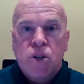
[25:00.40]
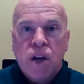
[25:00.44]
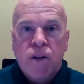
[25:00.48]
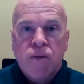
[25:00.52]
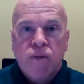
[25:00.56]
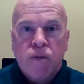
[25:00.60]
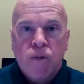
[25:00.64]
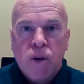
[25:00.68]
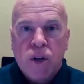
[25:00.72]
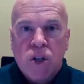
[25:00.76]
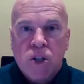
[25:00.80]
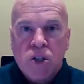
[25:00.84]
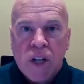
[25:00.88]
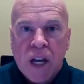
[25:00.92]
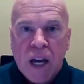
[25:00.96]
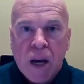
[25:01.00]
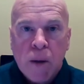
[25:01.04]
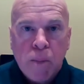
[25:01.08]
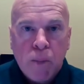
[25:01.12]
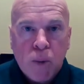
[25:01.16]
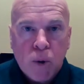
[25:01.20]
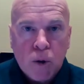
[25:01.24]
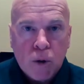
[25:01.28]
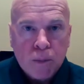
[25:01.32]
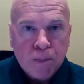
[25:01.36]
for
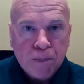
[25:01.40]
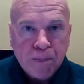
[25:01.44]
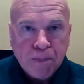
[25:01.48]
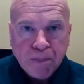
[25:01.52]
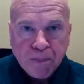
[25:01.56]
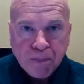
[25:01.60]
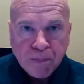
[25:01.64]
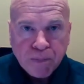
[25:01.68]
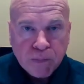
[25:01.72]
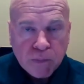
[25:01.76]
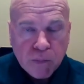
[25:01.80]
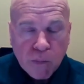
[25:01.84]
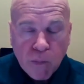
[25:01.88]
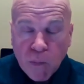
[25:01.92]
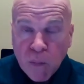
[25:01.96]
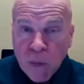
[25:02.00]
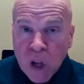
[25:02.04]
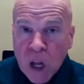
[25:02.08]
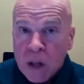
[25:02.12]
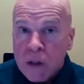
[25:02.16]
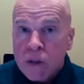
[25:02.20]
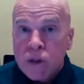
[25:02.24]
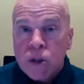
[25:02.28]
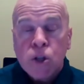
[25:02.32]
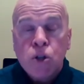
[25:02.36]
example,
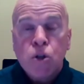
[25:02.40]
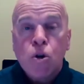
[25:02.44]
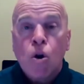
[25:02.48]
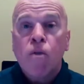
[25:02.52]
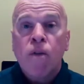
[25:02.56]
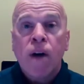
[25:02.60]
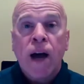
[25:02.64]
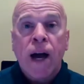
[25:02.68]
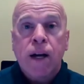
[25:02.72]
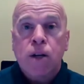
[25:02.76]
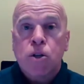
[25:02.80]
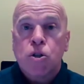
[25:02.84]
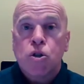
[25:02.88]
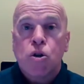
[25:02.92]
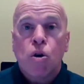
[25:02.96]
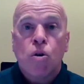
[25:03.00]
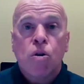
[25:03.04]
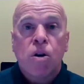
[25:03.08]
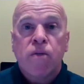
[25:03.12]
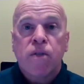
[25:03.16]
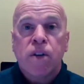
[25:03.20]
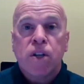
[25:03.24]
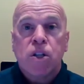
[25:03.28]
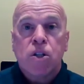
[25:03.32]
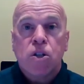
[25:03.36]
the Novak
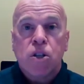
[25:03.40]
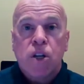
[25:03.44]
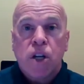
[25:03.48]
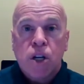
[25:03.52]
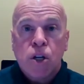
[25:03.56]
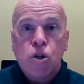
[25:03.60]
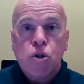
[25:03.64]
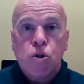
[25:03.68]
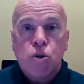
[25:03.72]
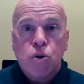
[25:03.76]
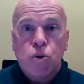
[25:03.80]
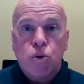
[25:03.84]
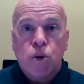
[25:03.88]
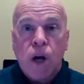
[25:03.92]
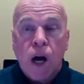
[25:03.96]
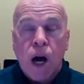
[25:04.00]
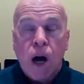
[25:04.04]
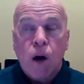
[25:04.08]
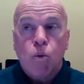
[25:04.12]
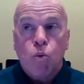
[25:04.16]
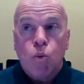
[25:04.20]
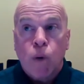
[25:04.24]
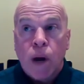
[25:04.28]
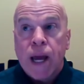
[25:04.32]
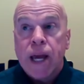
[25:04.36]
Djokovic issue
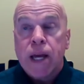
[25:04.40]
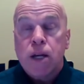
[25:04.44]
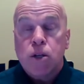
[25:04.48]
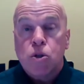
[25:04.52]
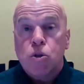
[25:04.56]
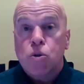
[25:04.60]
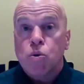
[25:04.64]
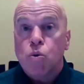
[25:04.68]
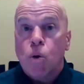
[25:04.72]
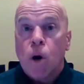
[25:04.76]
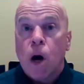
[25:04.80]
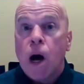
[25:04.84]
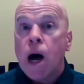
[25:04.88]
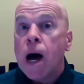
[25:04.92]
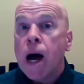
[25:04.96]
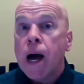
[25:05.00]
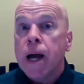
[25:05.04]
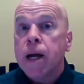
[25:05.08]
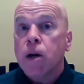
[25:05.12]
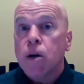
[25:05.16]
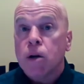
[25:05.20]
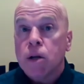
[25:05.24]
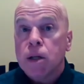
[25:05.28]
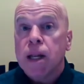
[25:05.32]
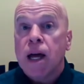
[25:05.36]
got raised to a
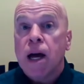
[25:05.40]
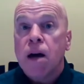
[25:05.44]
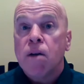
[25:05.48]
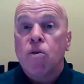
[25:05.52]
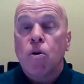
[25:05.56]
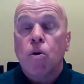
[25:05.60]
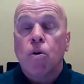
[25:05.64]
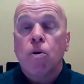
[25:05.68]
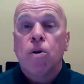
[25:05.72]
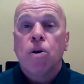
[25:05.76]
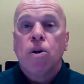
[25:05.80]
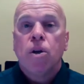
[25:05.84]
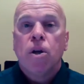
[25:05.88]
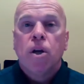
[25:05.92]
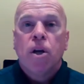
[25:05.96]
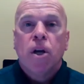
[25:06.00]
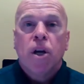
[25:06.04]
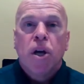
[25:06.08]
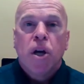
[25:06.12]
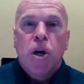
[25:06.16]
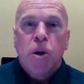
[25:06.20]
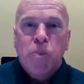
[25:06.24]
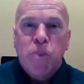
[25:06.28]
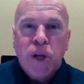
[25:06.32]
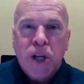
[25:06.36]
higher level
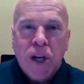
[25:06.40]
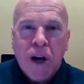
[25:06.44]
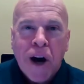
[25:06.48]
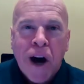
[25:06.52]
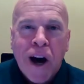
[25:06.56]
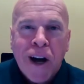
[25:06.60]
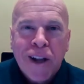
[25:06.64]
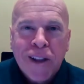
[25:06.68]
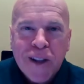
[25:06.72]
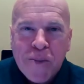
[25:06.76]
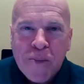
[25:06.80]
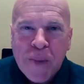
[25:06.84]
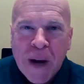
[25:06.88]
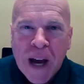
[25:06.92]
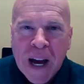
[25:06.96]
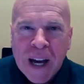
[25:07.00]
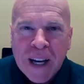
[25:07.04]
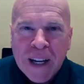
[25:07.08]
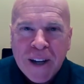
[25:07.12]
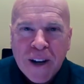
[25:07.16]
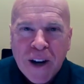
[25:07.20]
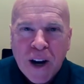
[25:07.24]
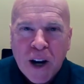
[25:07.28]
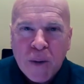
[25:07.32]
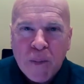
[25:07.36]
beyond the
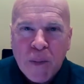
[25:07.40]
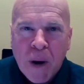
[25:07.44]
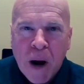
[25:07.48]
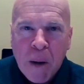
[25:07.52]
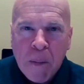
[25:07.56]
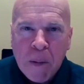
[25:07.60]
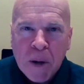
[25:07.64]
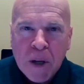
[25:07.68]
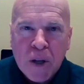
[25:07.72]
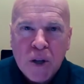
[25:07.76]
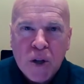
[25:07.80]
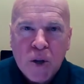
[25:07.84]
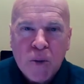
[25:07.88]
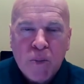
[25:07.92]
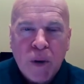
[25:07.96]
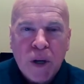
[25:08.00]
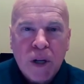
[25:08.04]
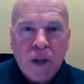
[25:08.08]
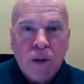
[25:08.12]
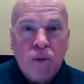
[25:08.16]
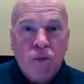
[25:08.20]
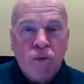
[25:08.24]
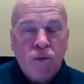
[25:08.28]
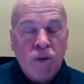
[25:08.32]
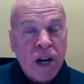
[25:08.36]
backyard barbecue, but
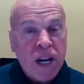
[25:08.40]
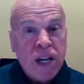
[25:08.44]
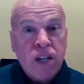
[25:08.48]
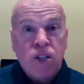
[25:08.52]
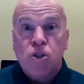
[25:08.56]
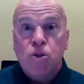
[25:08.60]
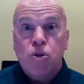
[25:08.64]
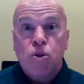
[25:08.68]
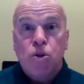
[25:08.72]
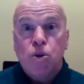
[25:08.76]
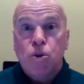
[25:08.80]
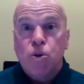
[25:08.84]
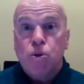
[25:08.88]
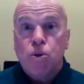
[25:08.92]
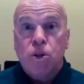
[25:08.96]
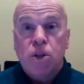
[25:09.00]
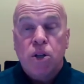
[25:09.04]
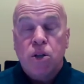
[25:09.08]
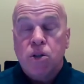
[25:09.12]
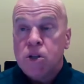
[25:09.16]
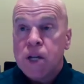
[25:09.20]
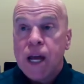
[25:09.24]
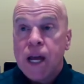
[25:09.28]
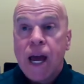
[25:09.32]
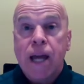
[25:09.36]
raised to the
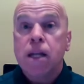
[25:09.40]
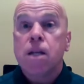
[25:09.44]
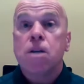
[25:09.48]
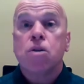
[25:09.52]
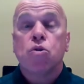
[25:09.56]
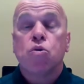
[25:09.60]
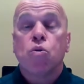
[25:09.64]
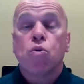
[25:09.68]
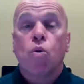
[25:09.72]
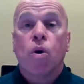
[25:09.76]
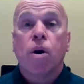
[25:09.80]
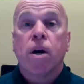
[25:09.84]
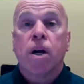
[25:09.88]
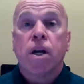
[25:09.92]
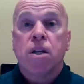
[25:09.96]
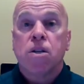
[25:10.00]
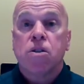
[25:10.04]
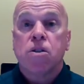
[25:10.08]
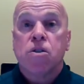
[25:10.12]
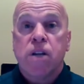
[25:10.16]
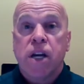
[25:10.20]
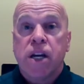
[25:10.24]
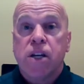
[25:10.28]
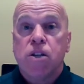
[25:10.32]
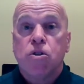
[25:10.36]
tennis
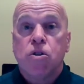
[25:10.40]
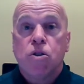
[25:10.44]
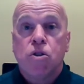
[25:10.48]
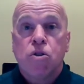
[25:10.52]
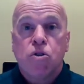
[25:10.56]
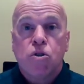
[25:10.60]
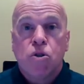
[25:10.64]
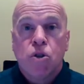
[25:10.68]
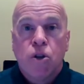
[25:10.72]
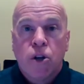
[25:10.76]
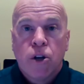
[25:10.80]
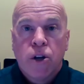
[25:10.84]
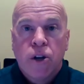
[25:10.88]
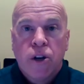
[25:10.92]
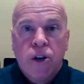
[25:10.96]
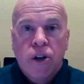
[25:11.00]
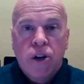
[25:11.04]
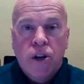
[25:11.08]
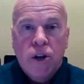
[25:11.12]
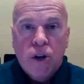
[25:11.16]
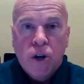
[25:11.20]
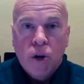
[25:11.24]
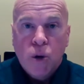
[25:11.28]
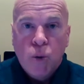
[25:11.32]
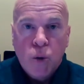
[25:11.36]
organizations
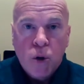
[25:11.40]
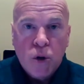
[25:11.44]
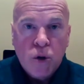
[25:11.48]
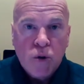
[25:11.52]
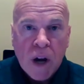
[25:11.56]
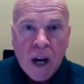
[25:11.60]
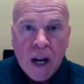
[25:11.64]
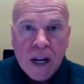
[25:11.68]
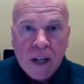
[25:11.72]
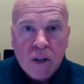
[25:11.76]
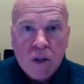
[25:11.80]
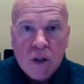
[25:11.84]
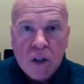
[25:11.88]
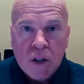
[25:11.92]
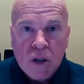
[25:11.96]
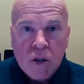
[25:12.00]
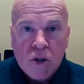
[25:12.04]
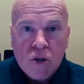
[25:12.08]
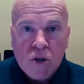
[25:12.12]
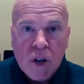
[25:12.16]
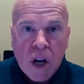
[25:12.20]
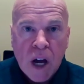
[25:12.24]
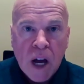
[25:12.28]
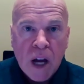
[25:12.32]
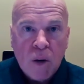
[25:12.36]
who were trying to
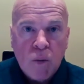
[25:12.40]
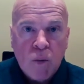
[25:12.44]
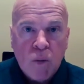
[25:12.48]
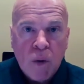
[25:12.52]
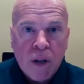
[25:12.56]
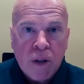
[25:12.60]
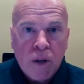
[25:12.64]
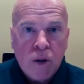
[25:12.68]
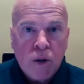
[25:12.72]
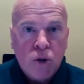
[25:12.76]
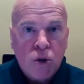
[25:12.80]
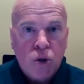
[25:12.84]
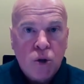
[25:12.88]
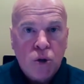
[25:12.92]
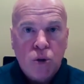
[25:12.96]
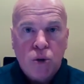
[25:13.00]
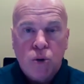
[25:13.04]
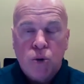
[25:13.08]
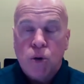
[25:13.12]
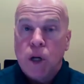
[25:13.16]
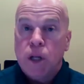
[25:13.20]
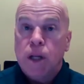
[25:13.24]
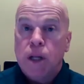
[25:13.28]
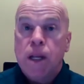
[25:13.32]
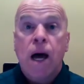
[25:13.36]
decide whether
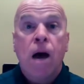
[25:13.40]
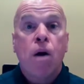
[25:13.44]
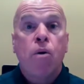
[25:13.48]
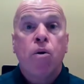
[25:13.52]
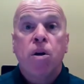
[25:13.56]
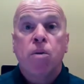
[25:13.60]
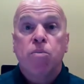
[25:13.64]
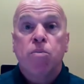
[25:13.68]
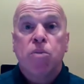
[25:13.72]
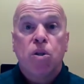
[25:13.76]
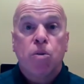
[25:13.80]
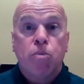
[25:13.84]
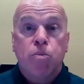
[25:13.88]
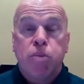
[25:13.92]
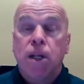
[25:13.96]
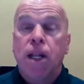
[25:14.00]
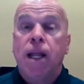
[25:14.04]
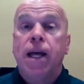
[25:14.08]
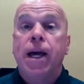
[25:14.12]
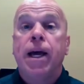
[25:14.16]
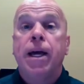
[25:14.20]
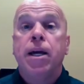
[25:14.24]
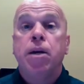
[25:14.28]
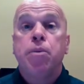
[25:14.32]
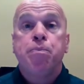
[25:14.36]
to allow him to
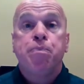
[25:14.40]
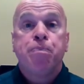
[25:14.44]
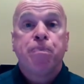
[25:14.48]
play